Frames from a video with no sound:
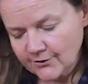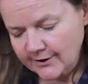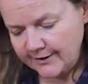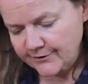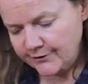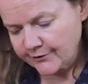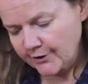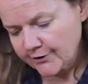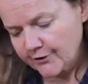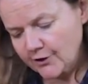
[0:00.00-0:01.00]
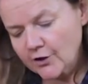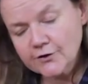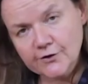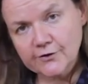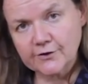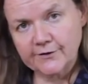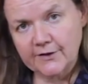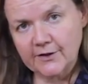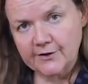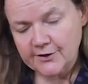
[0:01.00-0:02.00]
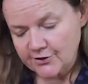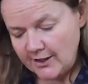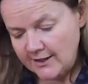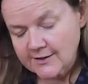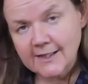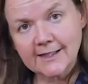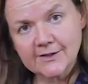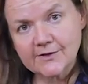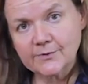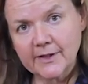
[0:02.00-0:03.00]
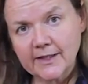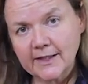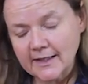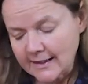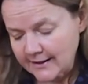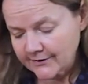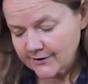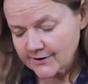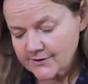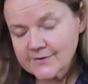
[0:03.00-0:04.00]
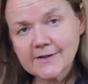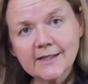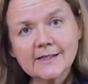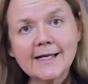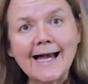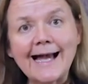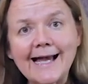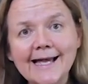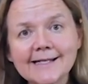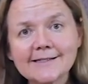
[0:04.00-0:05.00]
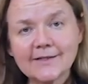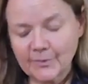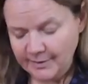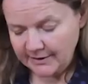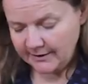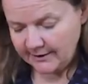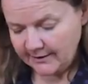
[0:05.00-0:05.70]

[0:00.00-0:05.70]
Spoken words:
your knife to follow the contour of the orange to cut away the skin and the pith,